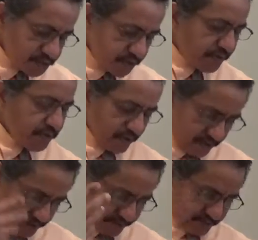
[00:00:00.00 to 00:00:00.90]
So
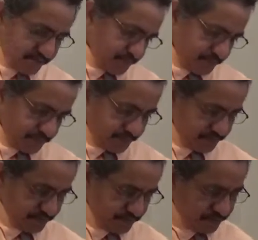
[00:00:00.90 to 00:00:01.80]

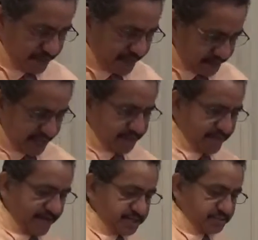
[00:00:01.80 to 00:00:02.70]
that, that
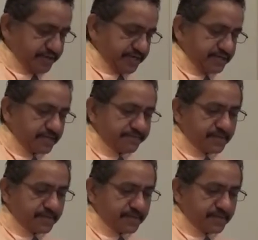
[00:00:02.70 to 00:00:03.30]
man is speaking.